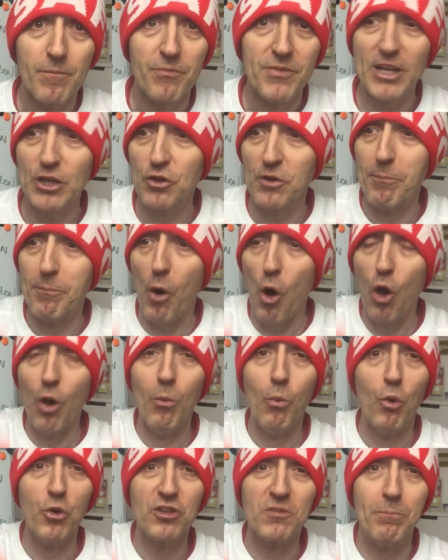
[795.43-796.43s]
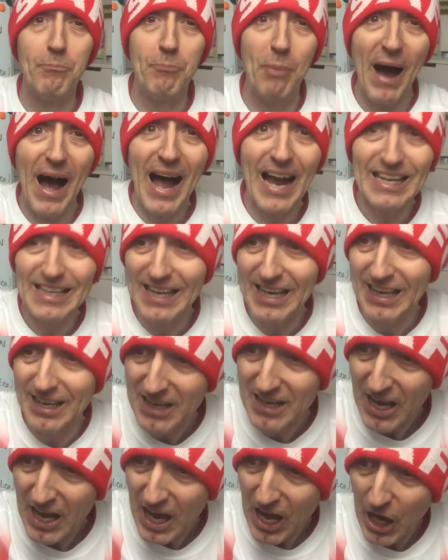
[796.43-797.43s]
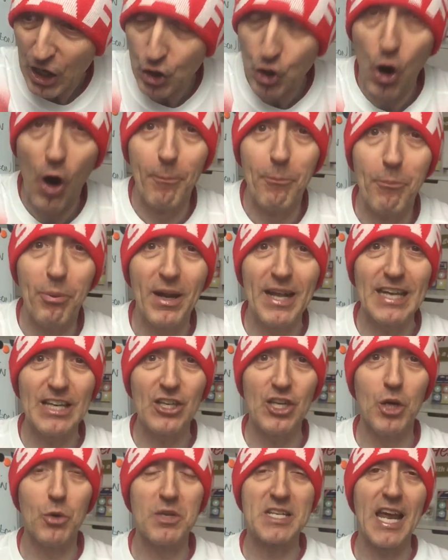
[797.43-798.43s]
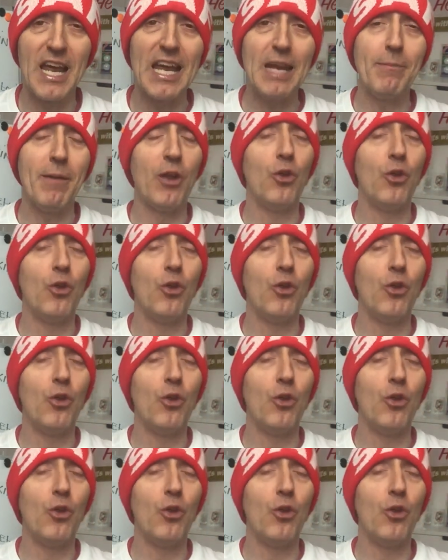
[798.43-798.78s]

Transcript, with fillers: They could almost buy in a complete new team.